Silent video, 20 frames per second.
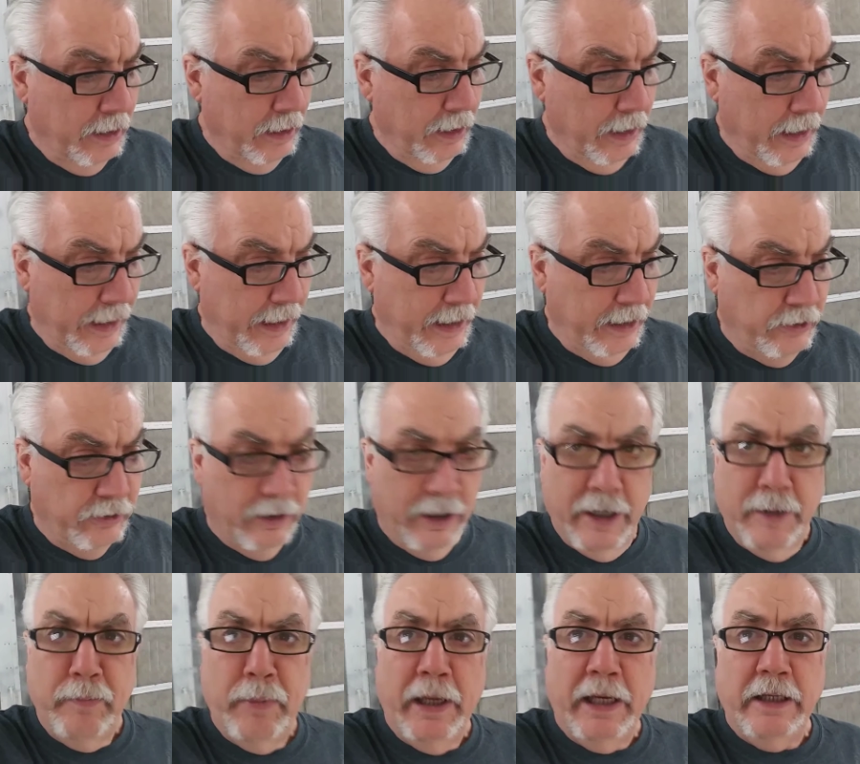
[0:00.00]
and they tried
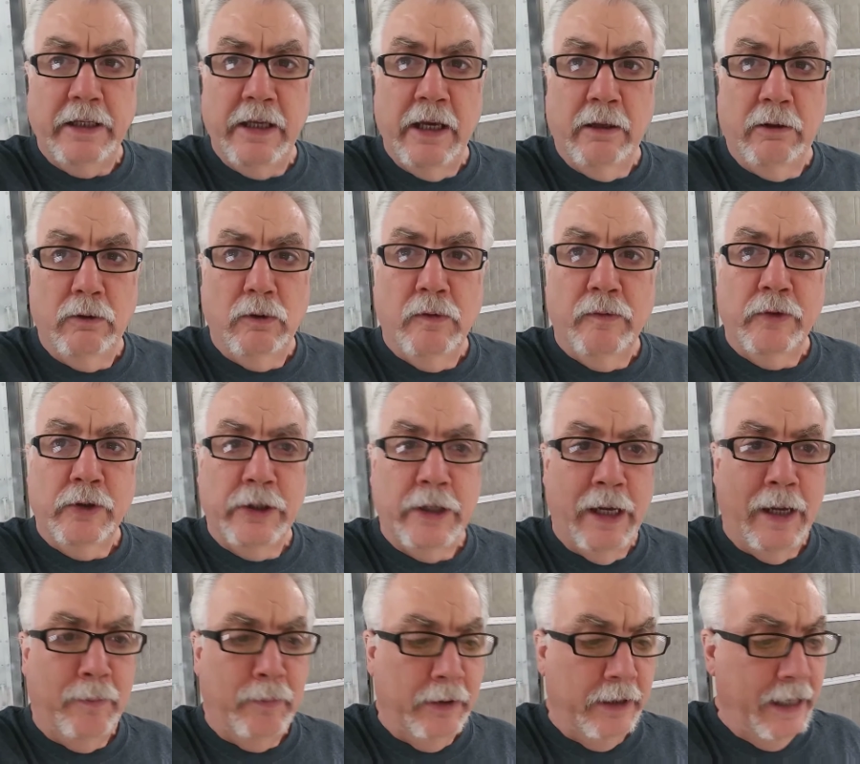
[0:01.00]
to paint yellow over
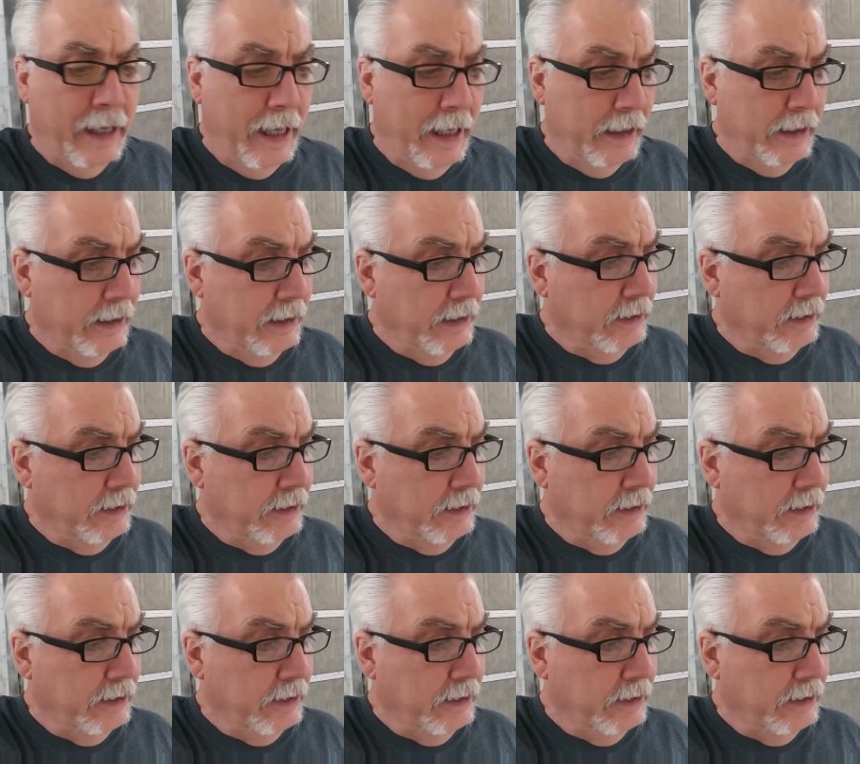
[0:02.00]
top of that,